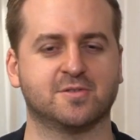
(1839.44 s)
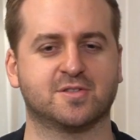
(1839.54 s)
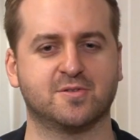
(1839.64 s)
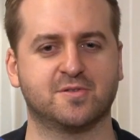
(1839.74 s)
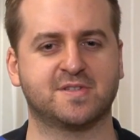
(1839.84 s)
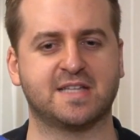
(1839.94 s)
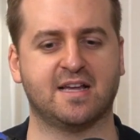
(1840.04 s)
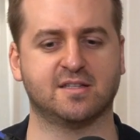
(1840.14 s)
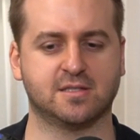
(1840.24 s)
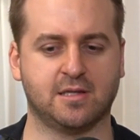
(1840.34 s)
it sort of
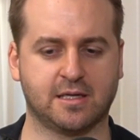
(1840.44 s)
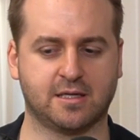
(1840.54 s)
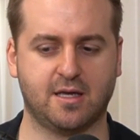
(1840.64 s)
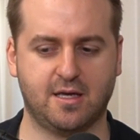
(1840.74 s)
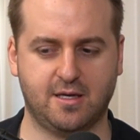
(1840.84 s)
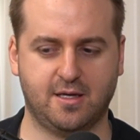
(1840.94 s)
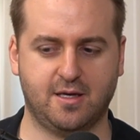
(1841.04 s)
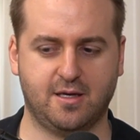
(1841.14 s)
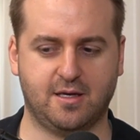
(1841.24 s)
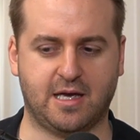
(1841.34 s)
sounds like,
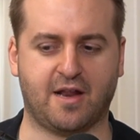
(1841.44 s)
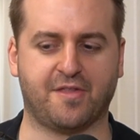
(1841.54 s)
and